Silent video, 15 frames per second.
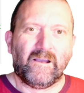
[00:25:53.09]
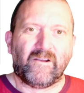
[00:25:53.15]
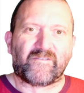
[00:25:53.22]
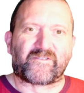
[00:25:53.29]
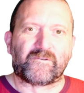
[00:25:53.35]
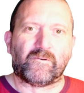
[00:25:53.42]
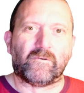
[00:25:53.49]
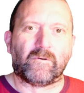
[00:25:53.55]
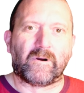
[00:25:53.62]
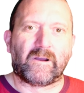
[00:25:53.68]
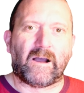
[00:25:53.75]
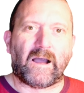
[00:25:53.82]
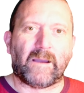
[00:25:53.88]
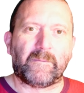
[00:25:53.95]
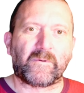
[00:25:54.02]
So
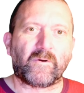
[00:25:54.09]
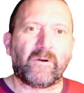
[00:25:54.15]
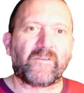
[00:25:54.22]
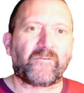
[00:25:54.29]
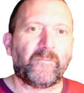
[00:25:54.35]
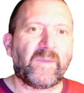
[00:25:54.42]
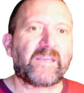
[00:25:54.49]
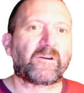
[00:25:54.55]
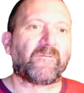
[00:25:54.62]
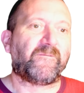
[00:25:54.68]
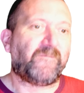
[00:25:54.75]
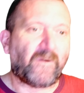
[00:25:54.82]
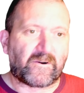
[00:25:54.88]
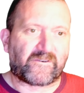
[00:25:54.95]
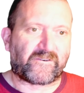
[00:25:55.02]
I'm going to make a
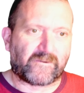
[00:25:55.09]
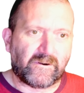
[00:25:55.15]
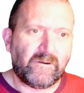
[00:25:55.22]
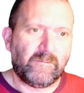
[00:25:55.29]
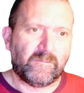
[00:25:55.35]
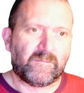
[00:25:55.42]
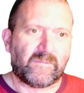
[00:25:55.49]
function.